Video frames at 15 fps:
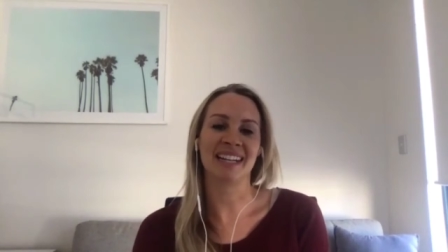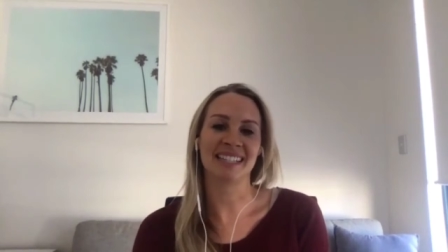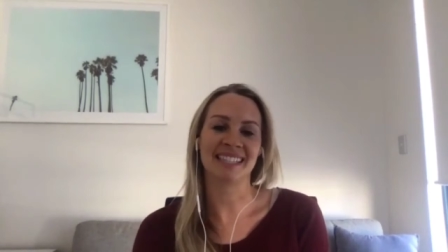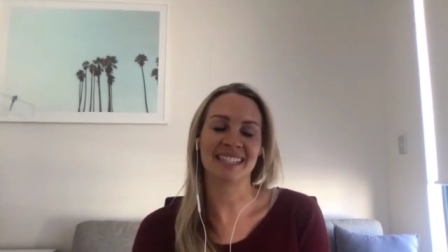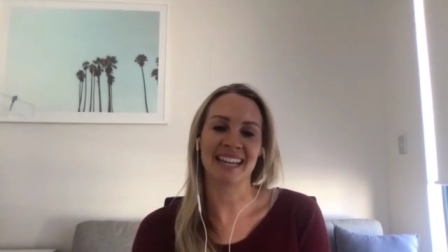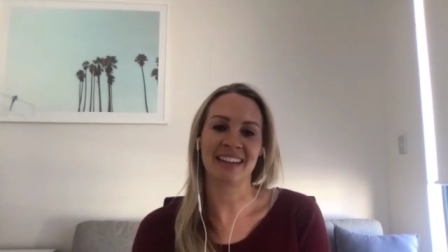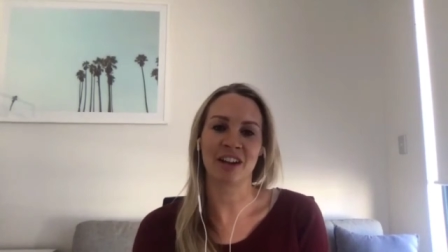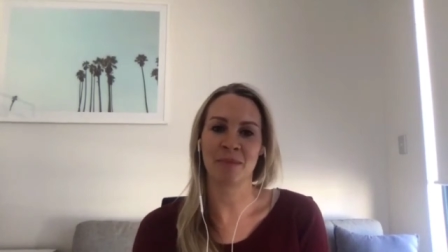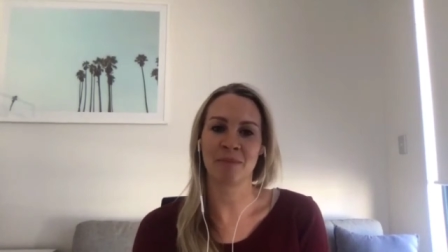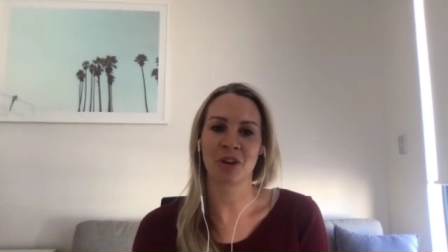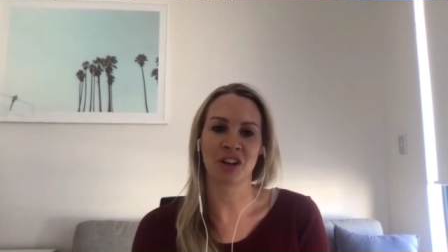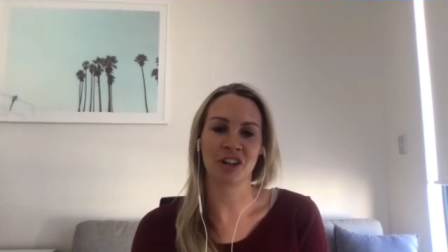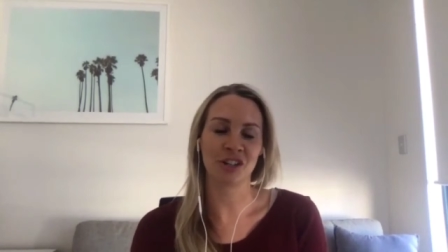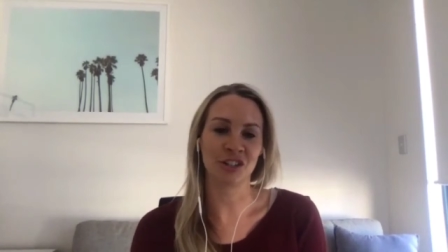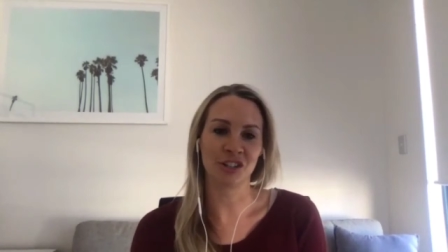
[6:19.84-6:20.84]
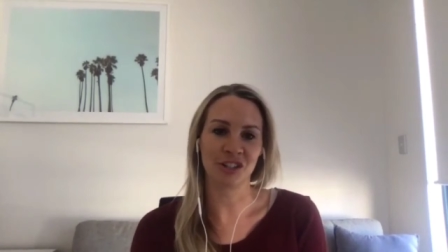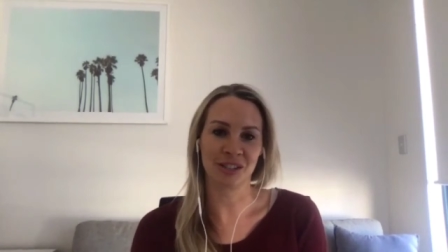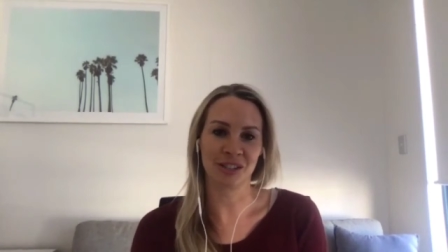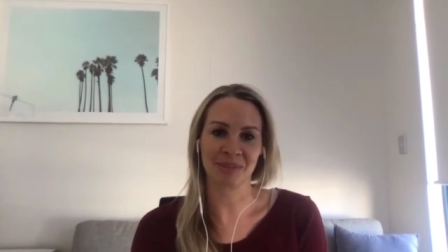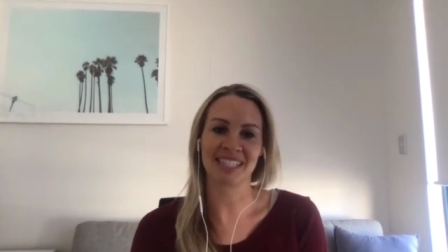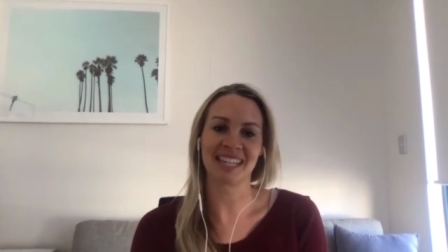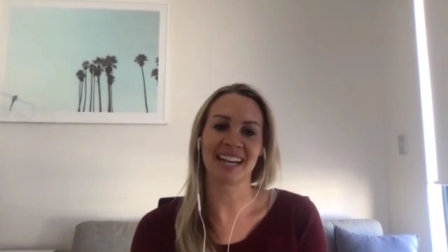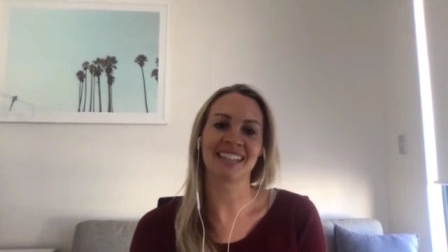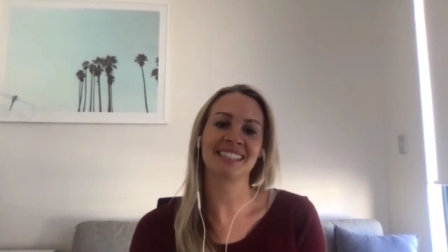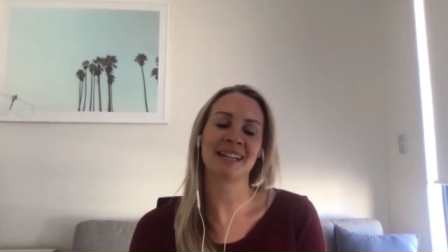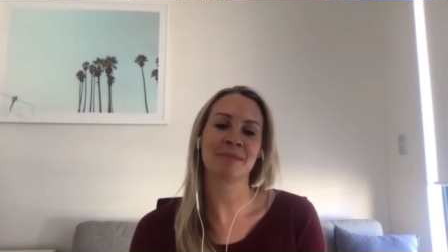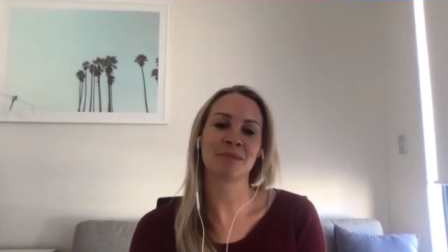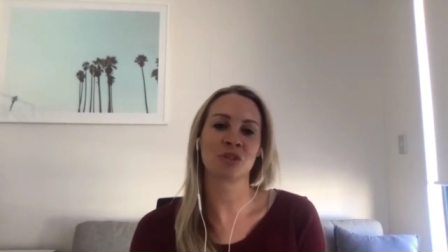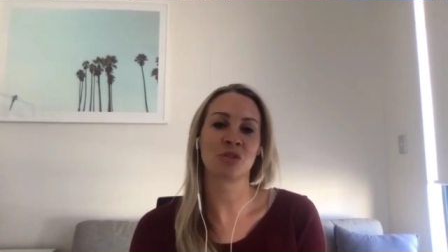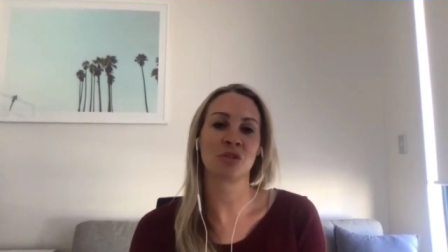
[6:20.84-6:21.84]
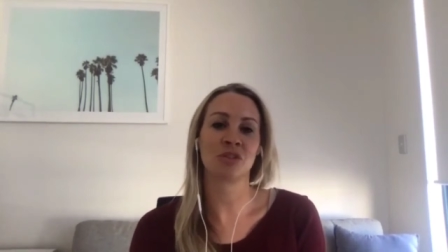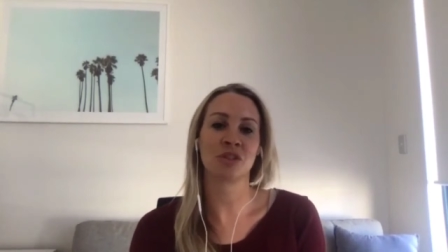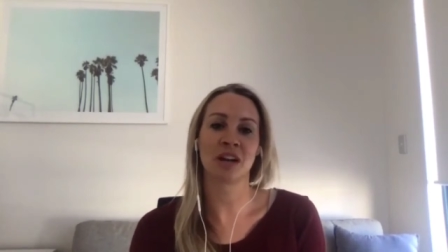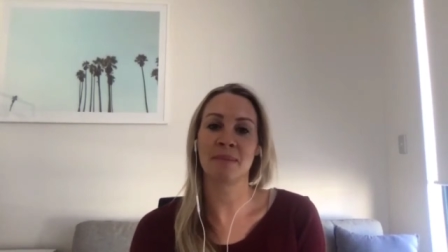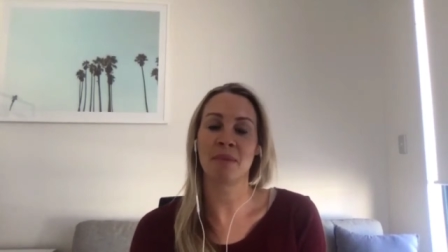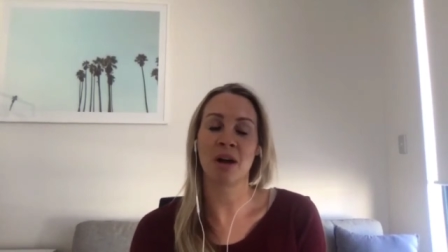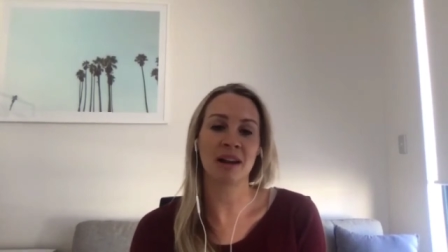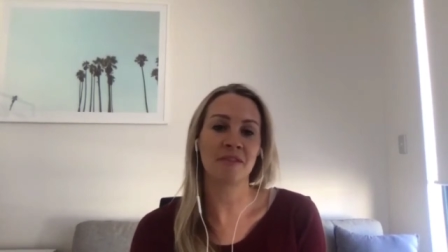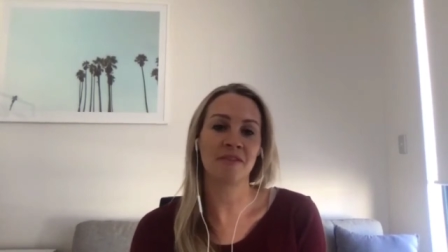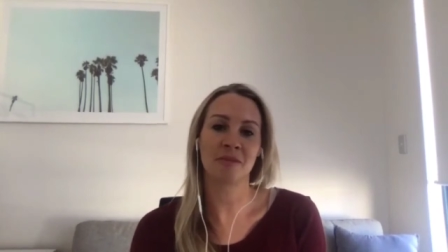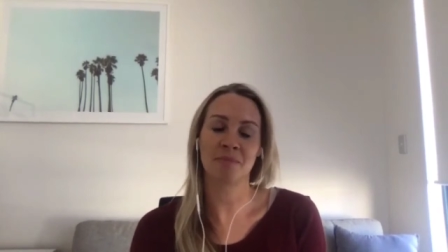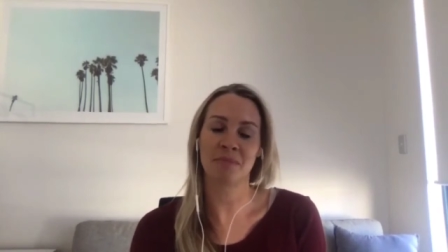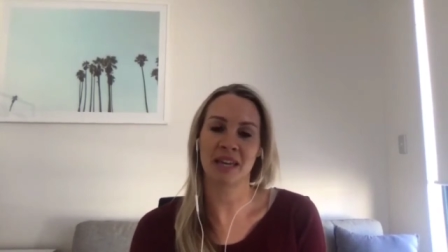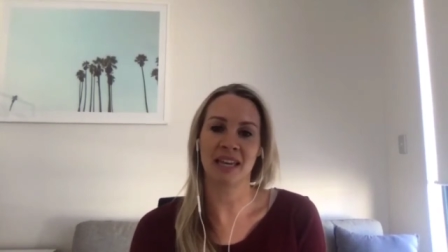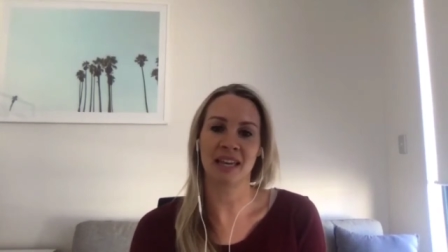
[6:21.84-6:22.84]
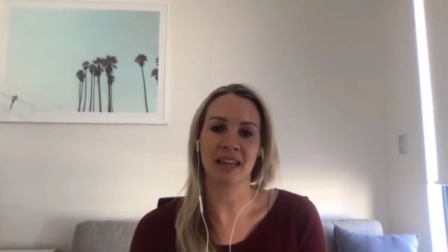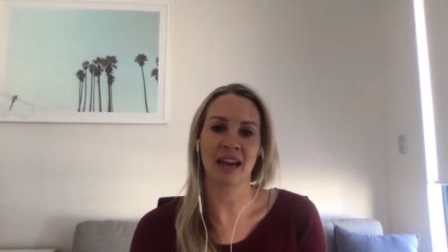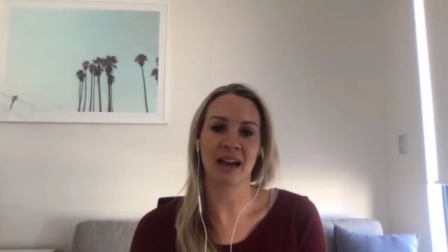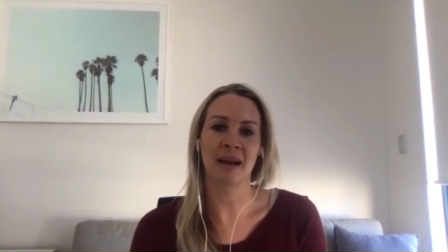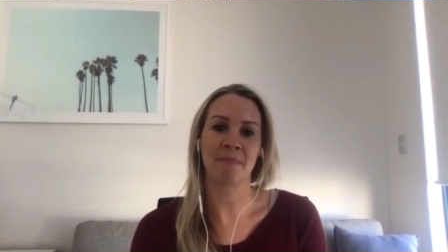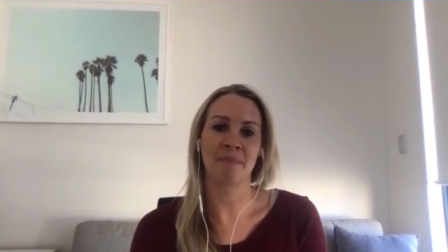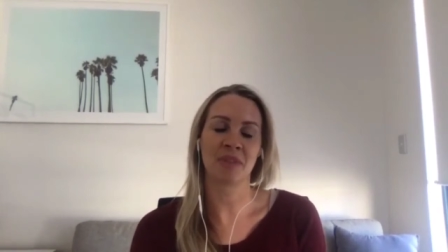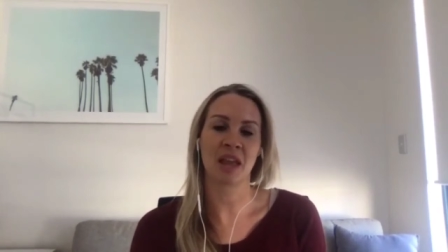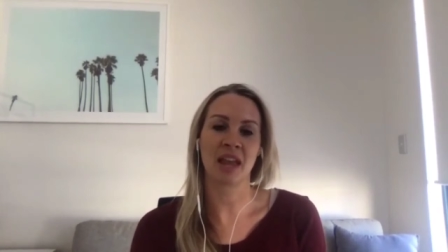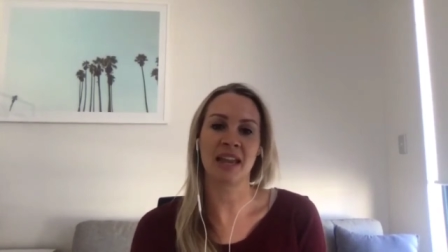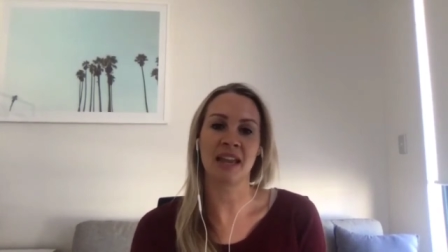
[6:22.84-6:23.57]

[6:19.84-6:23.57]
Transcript: instead i'm going to do some star jumps or it might even be um,